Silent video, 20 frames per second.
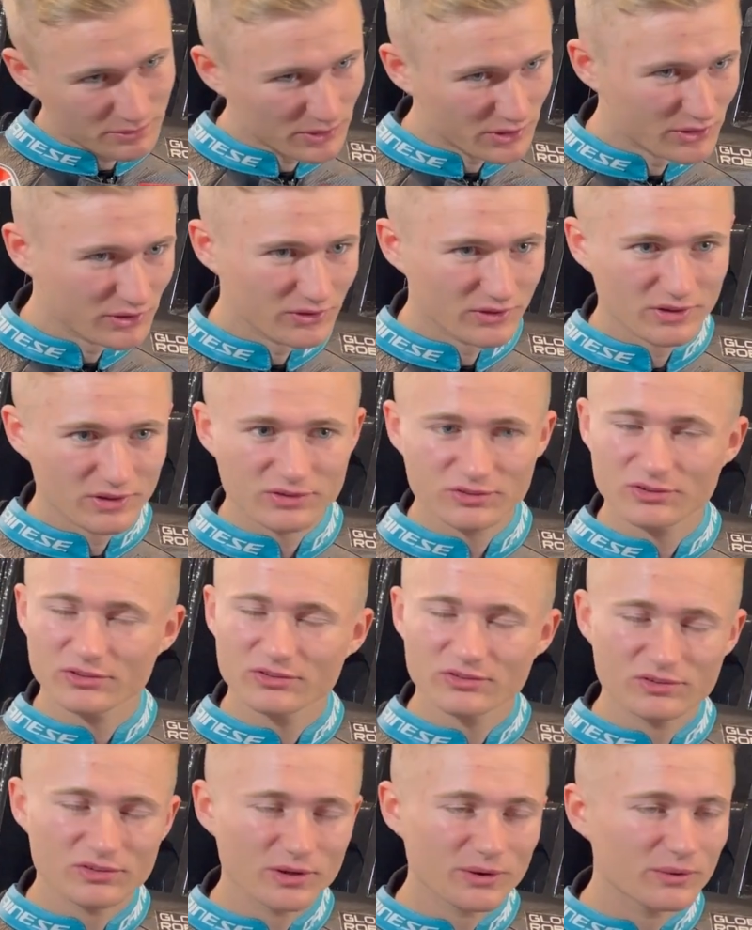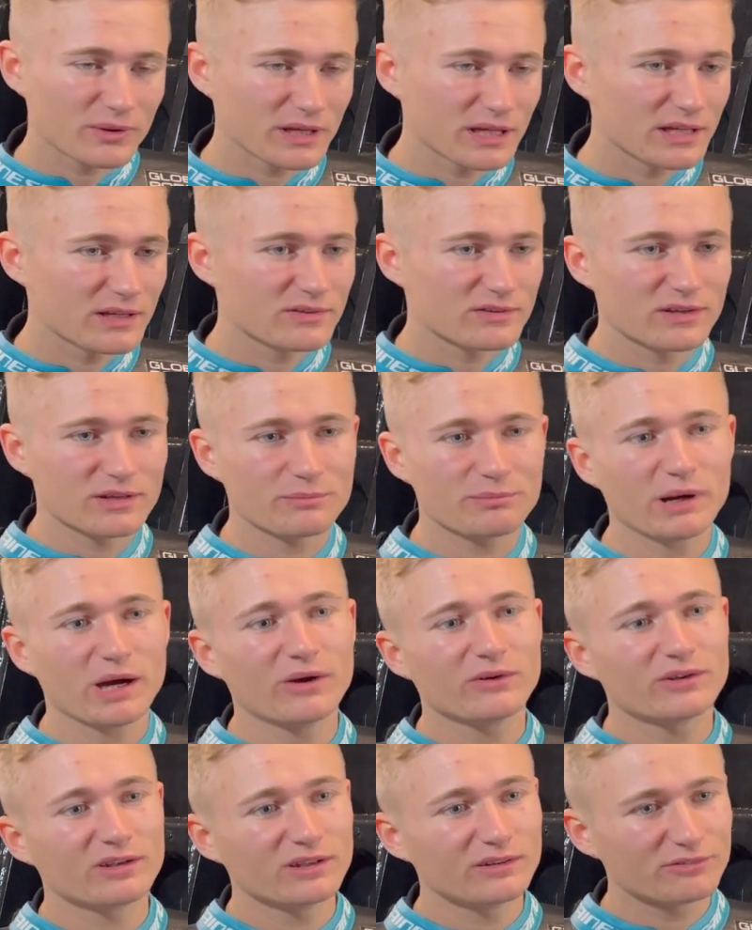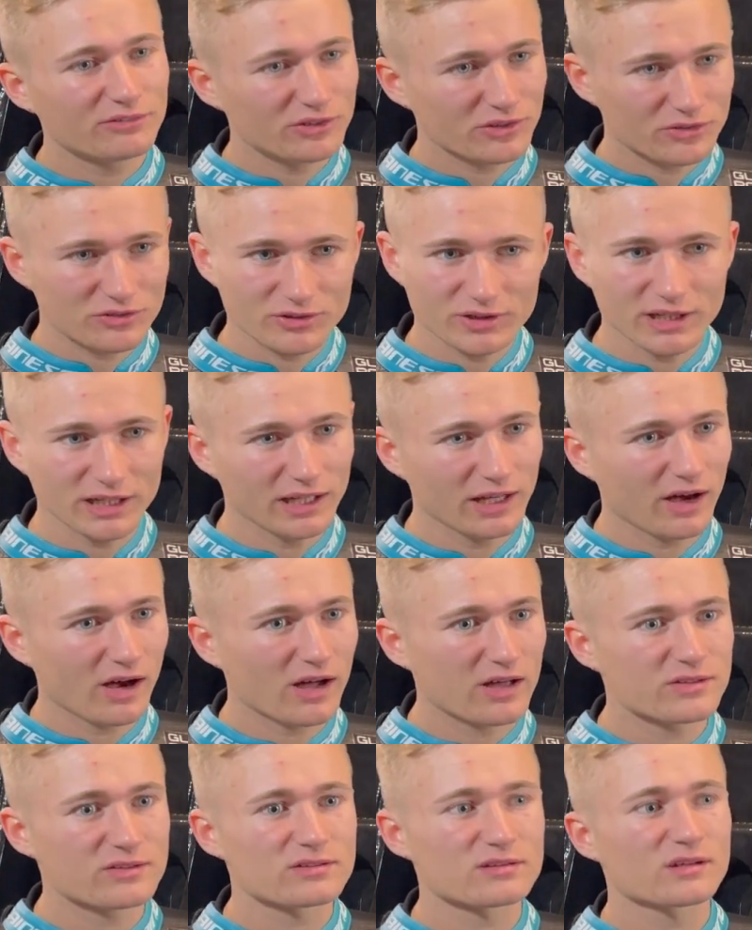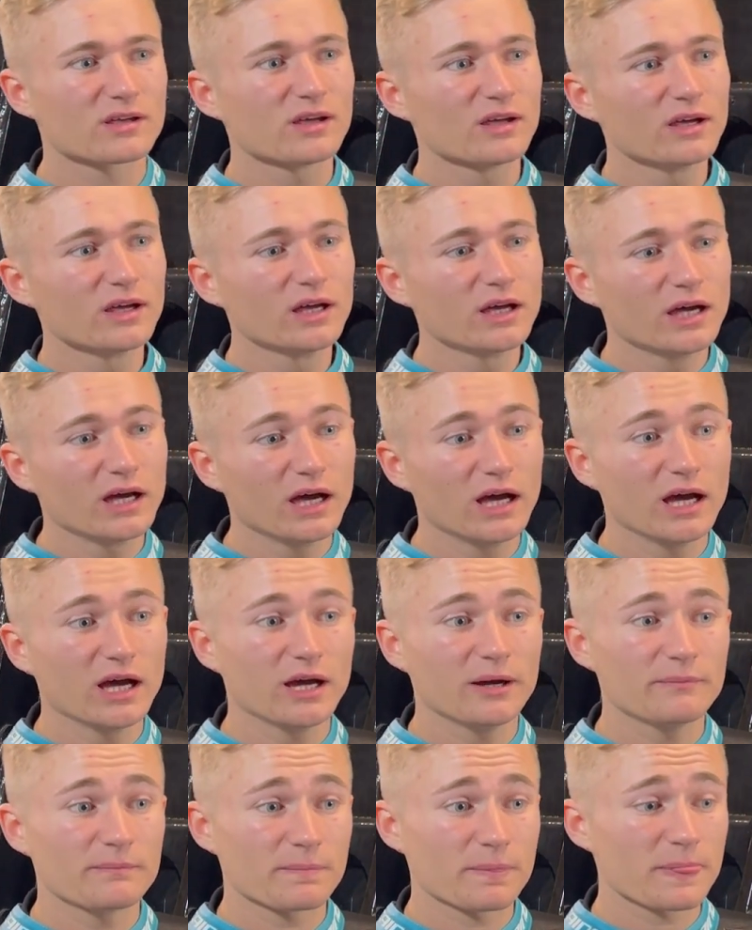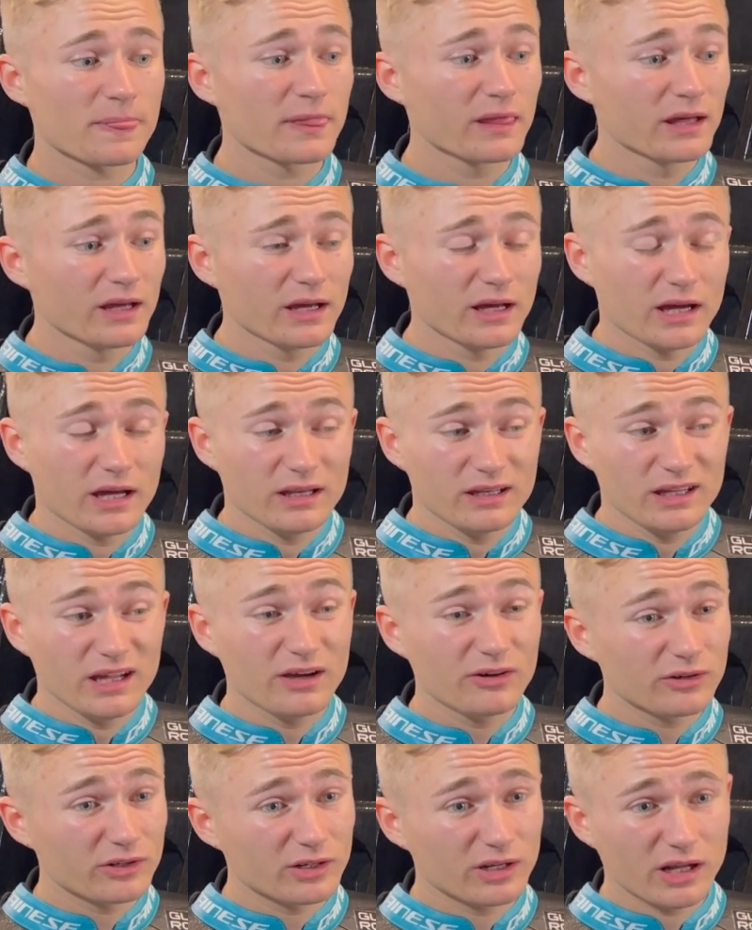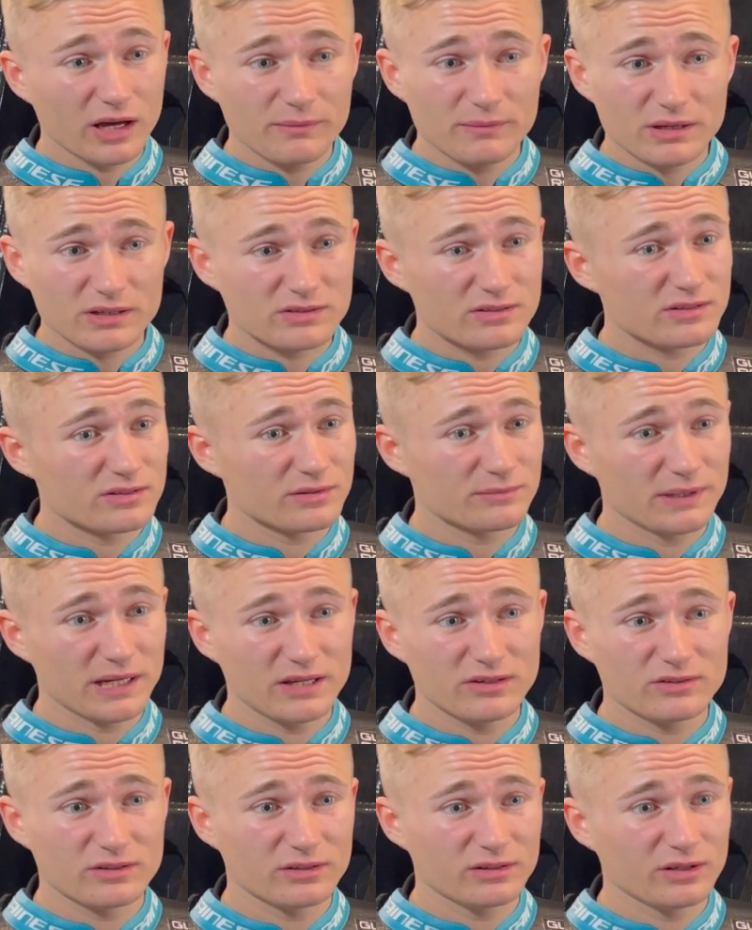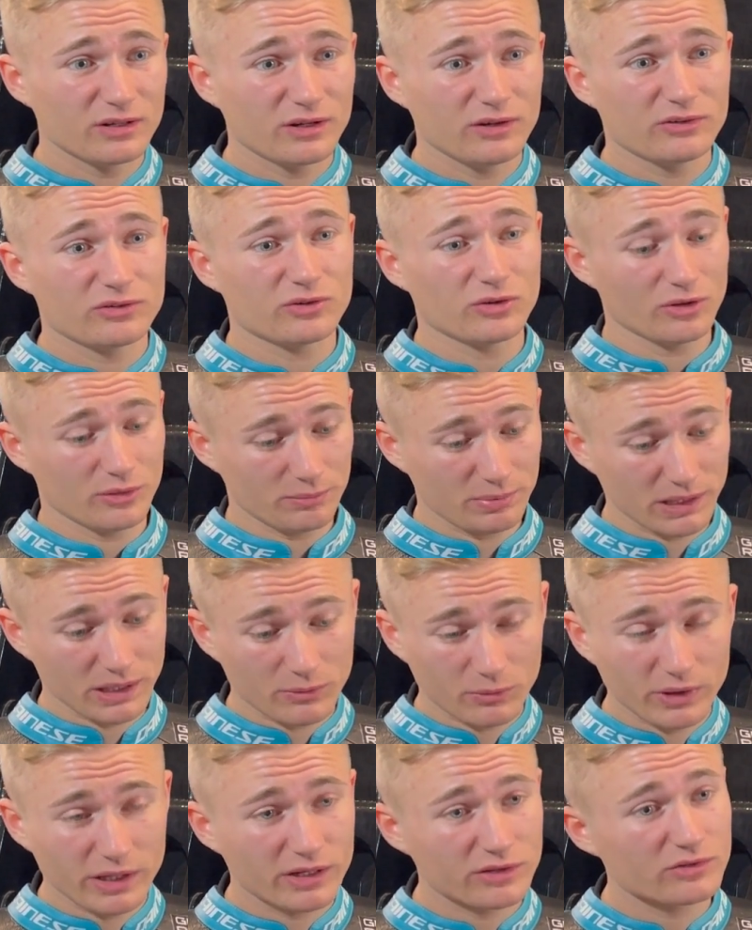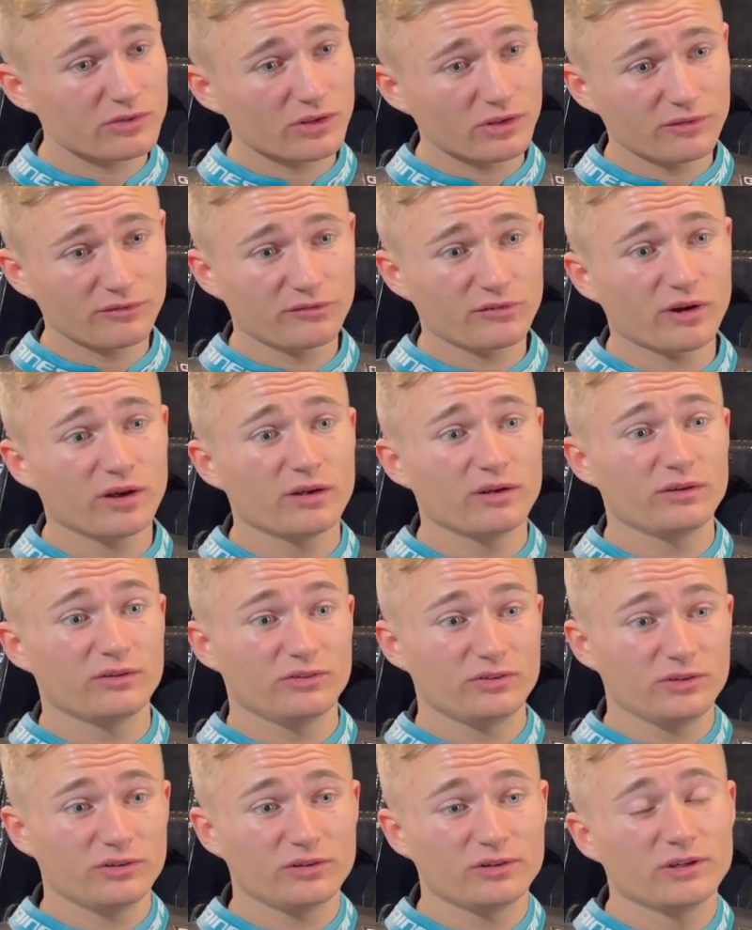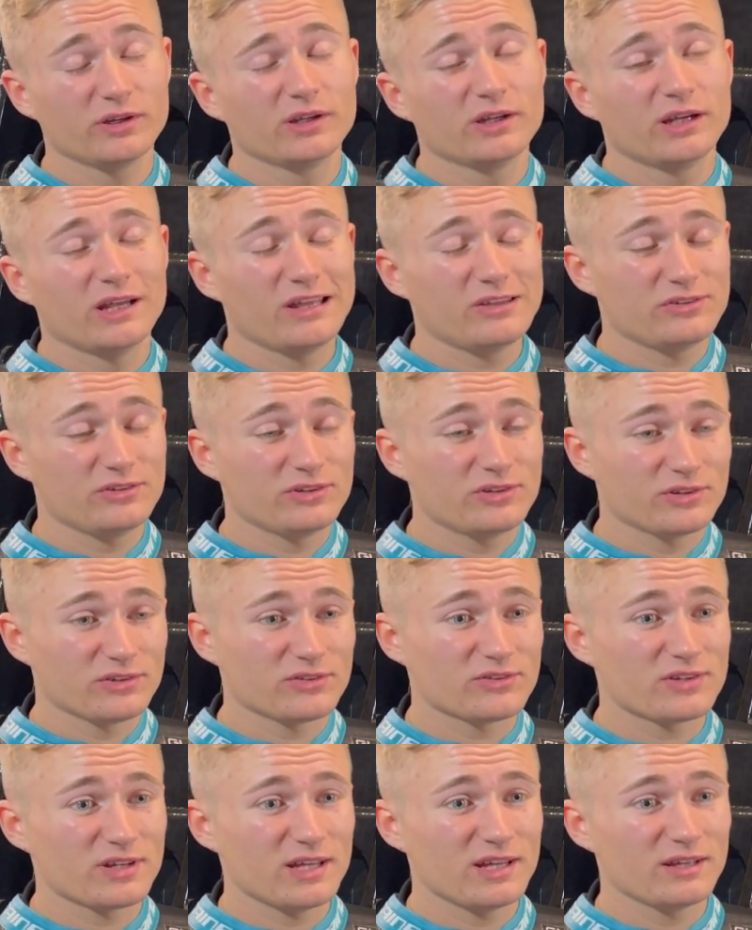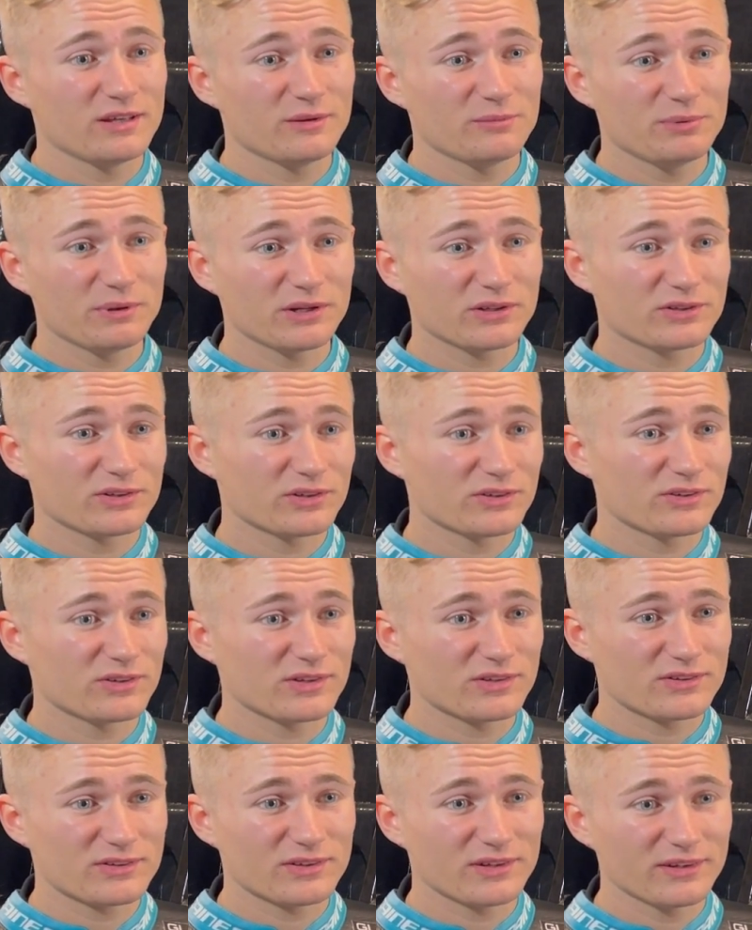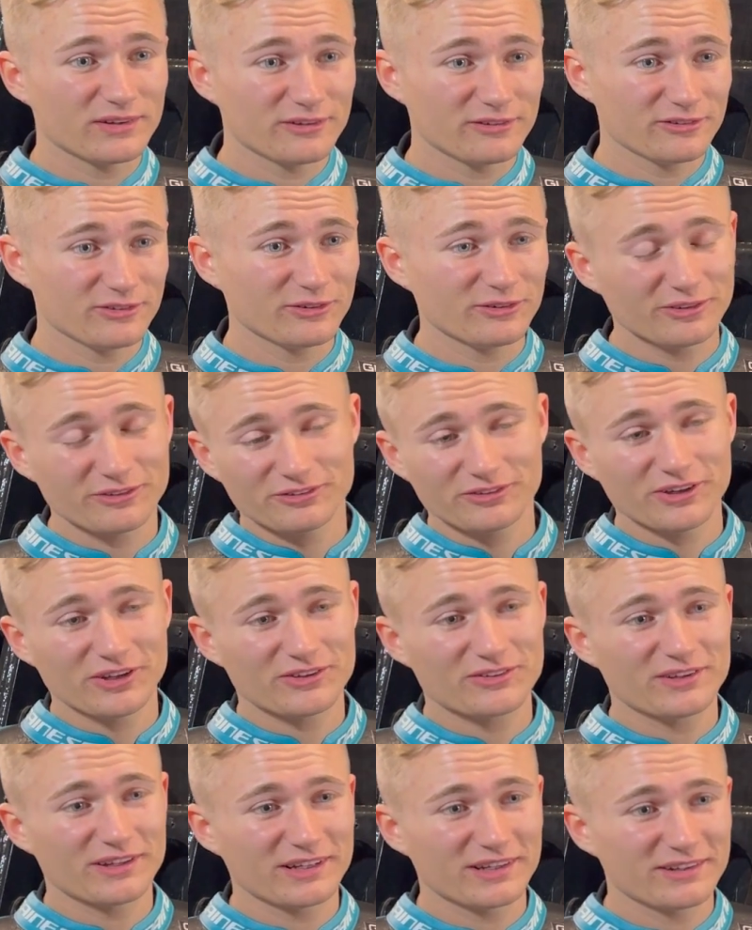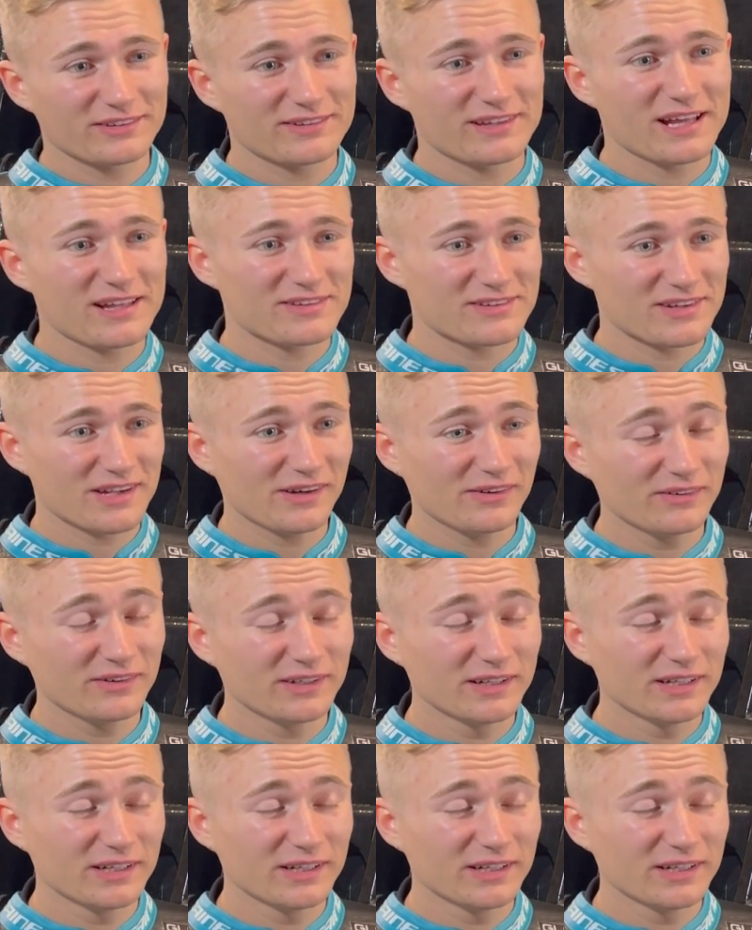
because it's just so easy. The power delivery is really nice, and the aerodynamics is amazing. You know, it's got the big wings on the front, as you can see in the pictures. It's the sort of first thing that stands out.